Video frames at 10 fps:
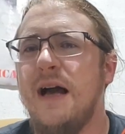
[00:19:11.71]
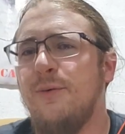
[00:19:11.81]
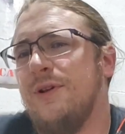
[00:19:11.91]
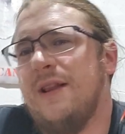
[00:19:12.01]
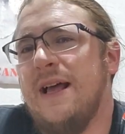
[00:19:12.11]
I
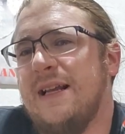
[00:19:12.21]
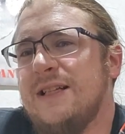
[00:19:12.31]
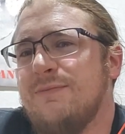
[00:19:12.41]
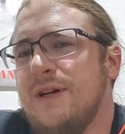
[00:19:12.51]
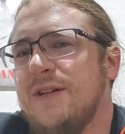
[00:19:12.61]
wouldn't like it
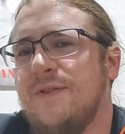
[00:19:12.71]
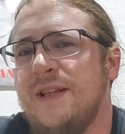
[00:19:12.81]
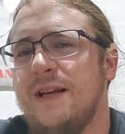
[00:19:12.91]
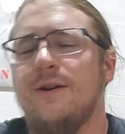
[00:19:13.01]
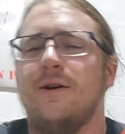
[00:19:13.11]
as much if he
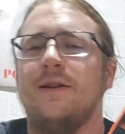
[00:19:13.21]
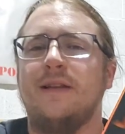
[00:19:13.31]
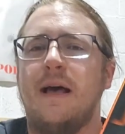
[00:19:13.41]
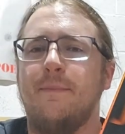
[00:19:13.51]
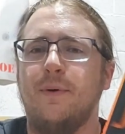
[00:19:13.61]
did it all the
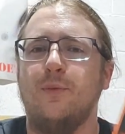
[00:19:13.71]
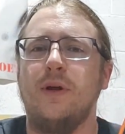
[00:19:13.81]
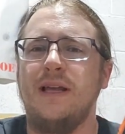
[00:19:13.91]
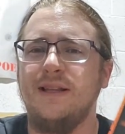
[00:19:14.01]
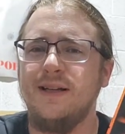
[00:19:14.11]
time, but
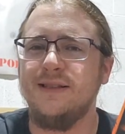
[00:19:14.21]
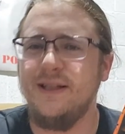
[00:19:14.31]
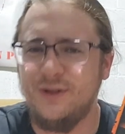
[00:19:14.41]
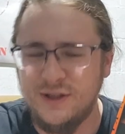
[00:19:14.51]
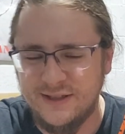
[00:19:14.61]
when he does
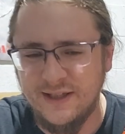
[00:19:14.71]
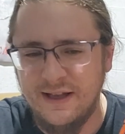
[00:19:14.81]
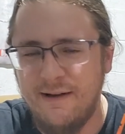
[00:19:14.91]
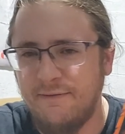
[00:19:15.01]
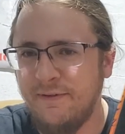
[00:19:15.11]
it just
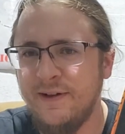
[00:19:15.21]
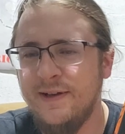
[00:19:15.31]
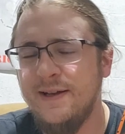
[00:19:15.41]
enough